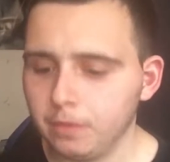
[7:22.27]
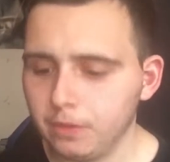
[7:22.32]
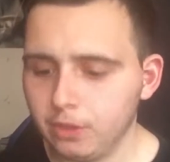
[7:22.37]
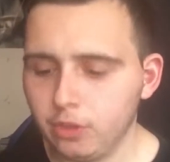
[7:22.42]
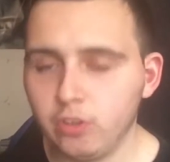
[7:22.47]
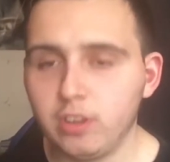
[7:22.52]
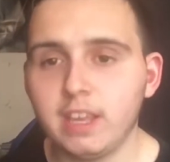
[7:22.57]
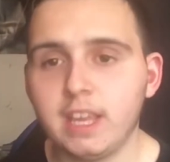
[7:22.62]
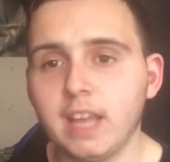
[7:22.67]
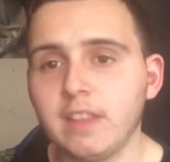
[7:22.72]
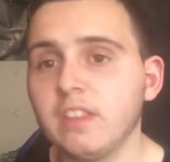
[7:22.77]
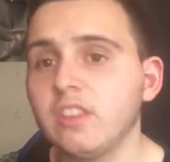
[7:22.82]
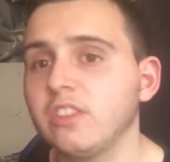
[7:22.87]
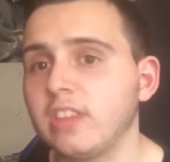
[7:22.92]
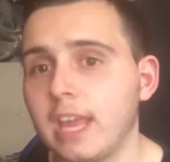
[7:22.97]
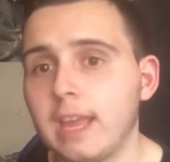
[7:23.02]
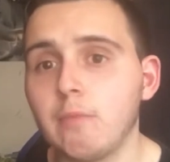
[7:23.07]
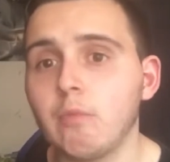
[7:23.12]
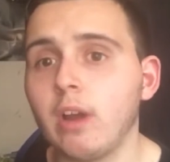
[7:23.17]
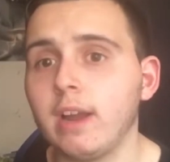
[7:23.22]
You can get this
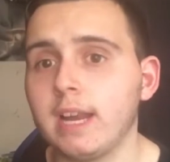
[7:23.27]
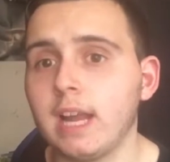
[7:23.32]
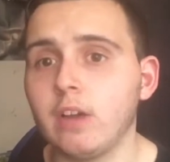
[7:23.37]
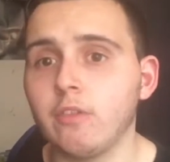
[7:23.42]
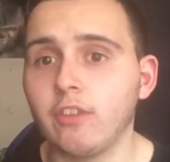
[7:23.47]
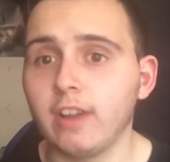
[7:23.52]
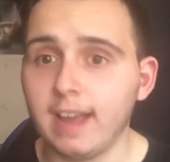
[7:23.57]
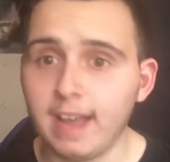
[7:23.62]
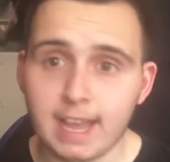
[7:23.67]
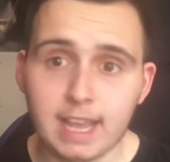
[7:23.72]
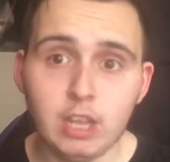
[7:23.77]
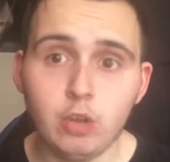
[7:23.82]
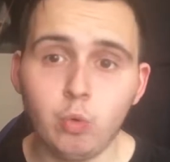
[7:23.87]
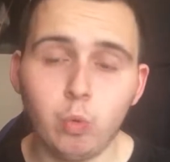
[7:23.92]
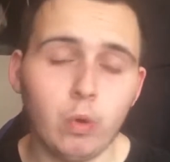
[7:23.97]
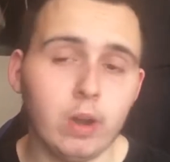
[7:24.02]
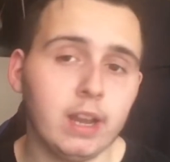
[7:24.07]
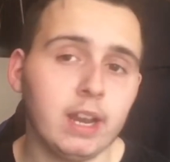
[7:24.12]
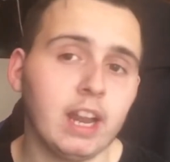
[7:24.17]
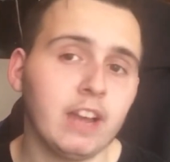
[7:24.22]
game right now for 8
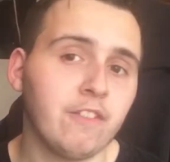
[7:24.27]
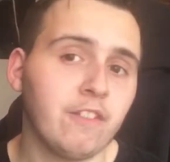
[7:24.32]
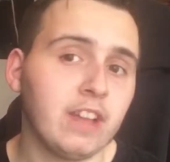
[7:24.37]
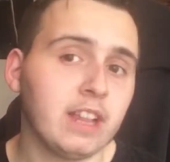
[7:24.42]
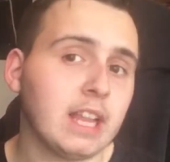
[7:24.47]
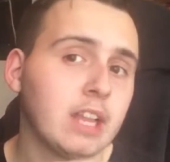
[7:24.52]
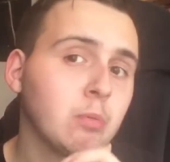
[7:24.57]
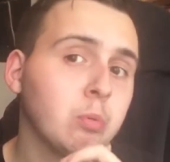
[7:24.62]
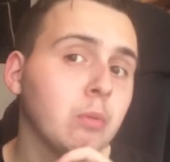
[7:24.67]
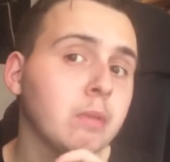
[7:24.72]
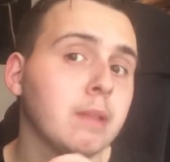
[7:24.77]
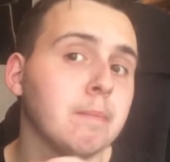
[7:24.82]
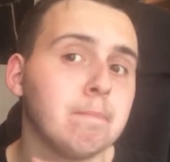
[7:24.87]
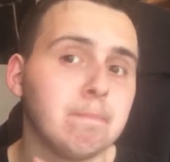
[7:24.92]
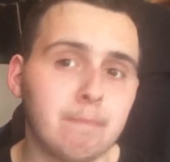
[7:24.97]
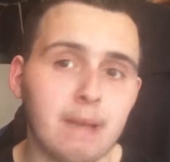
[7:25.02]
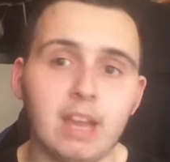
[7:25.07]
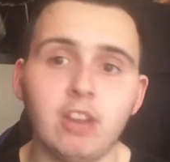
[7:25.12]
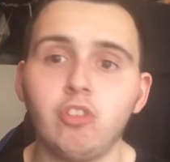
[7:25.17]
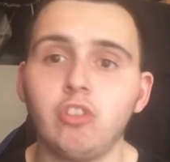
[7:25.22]
quid, and I think that's probably the
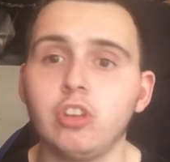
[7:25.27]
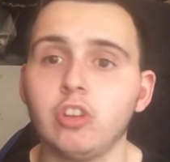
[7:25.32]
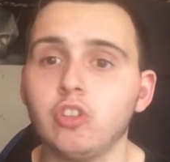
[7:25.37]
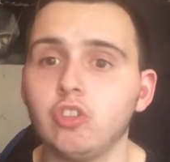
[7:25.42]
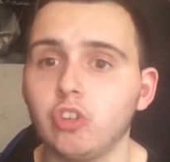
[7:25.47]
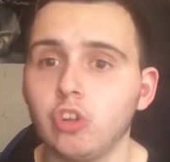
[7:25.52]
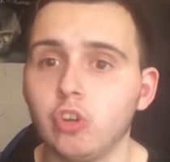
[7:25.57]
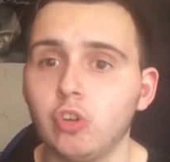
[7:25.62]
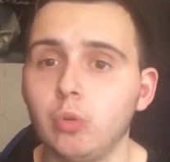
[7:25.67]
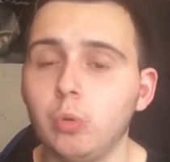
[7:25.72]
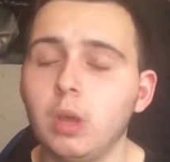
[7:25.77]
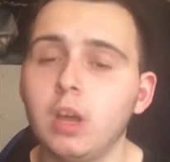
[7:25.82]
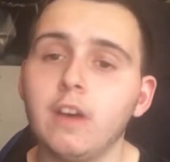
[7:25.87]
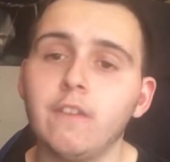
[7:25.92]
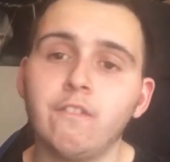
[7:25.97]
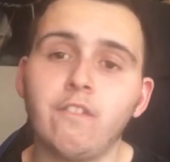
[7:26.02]
best you can do.